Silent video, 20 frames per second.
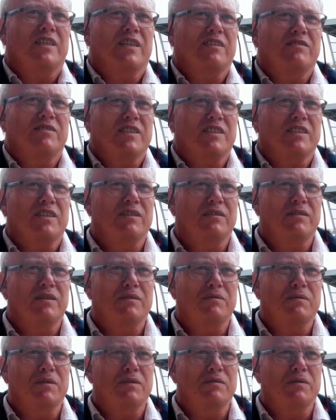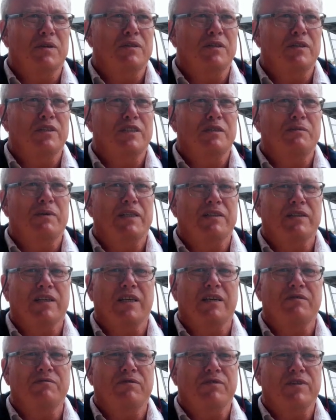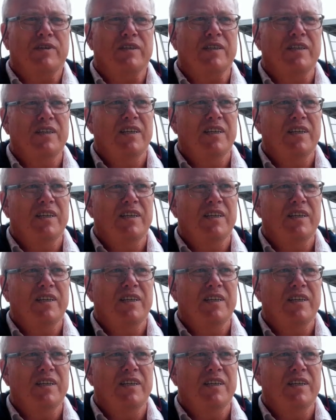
It gives us a large amount of comfort.